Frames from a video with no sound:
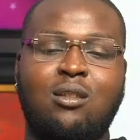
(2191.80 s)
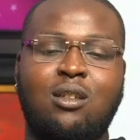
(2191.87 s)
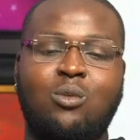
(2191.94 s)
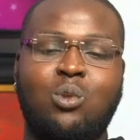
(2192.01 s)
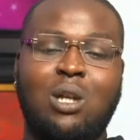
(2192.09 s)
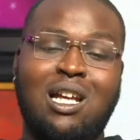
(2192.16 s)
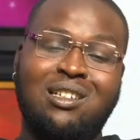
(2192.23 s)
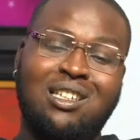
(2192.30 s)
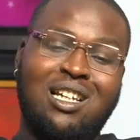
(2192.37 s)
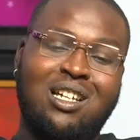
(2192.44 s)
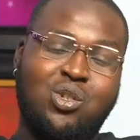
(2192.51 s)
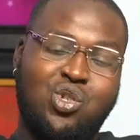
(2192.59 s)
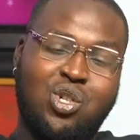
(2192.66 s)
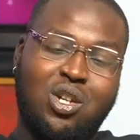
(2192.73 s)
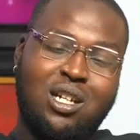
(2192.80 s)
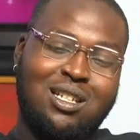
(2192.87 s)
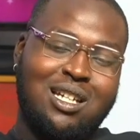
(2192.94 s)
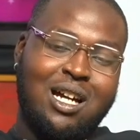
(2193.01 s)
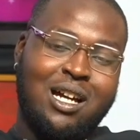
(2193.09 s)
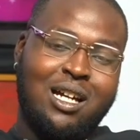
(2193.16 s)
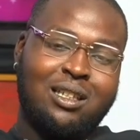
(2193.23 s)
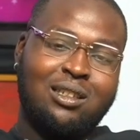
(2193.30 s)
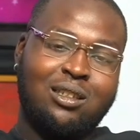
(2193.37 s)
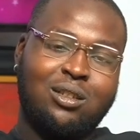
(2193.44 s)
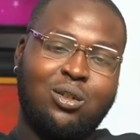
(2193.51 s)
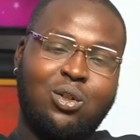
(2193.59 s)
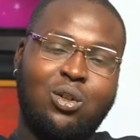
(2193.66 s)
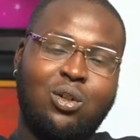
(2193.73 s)
will I say, enjoy the
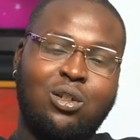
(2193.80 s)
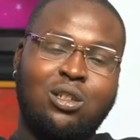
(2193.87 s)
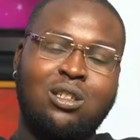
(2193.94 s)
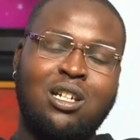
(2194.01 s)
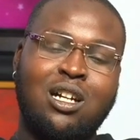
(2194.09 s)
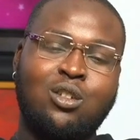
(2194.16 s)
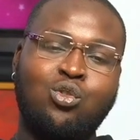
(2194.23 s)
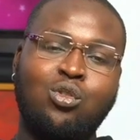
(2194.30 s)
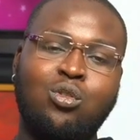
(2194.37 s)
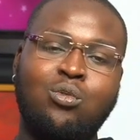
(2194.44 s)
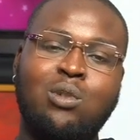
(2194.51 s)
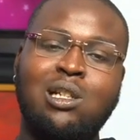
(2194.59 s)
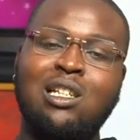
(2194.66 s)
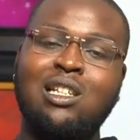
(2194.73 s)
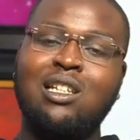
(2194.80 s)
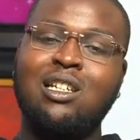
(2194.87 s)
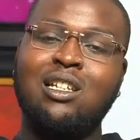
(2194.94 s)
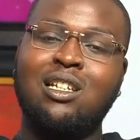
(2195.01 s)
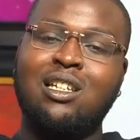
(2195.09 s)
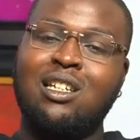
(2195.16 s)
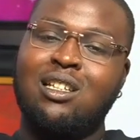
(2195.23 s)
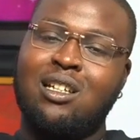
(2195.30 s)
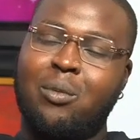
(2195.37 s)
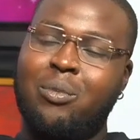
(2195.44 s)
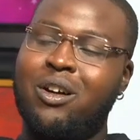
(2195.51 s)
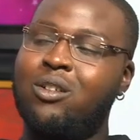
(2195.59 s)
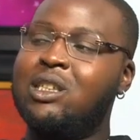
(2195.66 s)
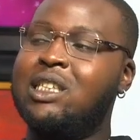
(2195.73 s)
arts, or they are not really keen
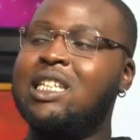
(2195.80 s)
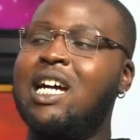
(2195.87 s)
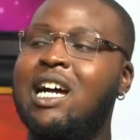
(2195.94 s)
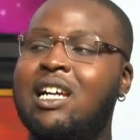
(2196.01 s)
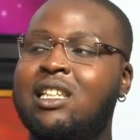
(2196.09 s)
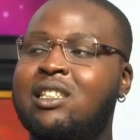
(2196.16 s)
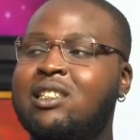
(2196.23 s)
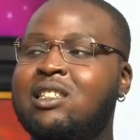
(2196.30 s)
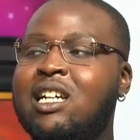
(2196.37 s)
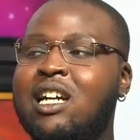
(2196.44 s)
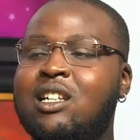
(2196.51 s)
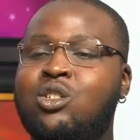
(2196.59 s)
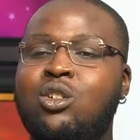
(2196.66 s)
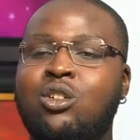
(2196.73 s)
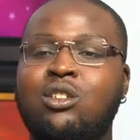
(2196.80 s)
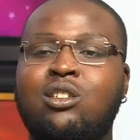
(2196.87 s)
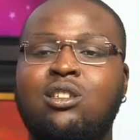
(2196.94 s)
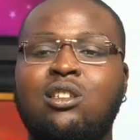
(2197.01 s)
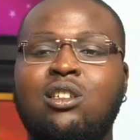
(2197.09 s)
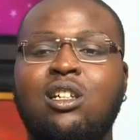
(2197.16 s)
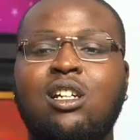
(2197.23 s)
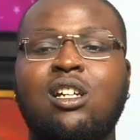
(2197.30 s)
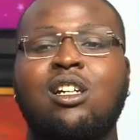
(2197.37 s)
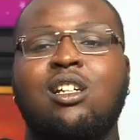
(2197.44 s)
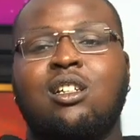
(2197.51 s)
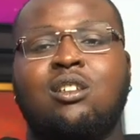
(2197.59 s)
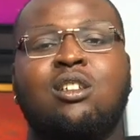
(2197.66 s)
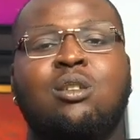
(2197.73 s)
about the arts. Yeah. They are just,
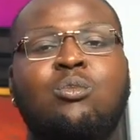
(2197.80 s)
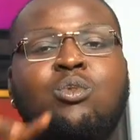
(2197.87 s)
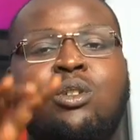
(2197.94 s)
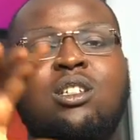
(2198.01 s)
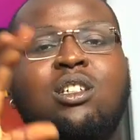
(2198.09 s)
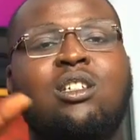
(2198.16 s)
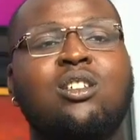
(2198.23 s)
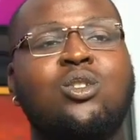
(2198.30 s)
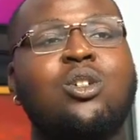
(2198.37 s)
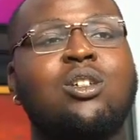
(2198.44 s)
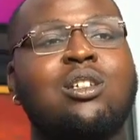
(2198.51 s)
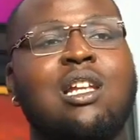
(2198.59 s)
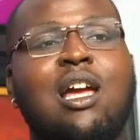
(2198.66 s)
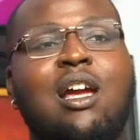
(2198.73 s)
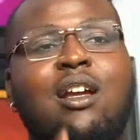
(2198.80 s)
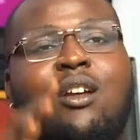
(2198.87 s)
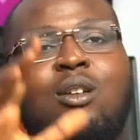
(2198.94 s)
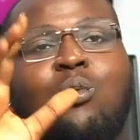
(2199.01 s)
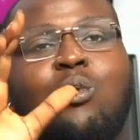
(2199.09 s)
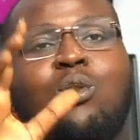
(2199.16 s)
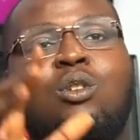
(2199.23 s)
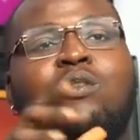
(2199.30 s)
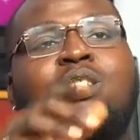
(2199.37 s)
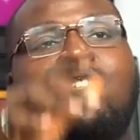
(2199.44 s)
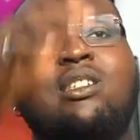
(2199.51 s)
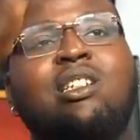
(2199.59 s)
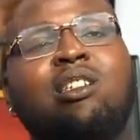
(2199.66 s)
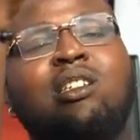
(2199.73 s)
the music is just like one of the
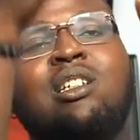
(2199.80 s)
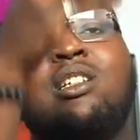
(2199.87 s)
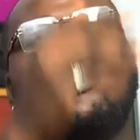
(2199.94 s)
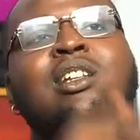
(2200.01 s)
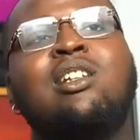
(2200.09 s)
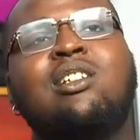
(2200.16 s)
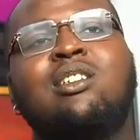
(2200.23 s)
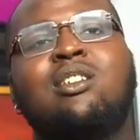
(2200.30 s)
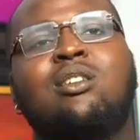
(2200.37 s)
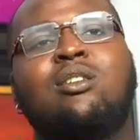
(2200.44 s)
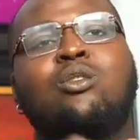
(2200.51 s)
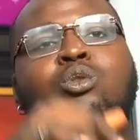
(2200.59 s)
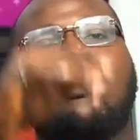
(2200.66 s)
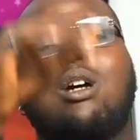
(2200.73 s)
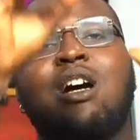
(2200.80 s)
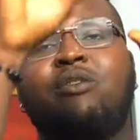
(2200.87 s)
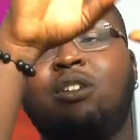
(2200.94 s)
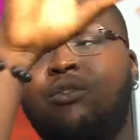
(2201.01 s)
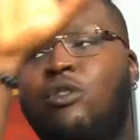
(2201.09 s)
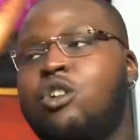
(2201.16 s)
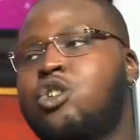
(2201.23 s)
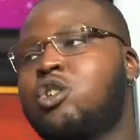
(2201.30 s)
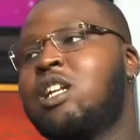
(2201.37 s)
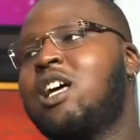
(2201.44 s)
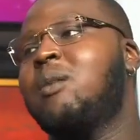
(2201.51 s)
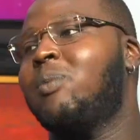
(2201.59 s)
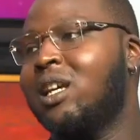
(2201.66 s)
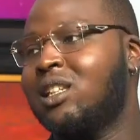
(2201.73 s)
things in the list to have a
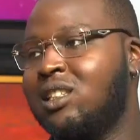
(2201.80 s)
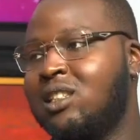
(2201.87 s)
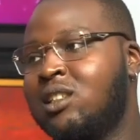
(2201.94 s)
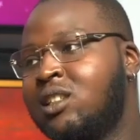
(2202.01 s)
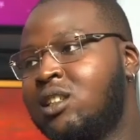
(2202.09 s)
functional party.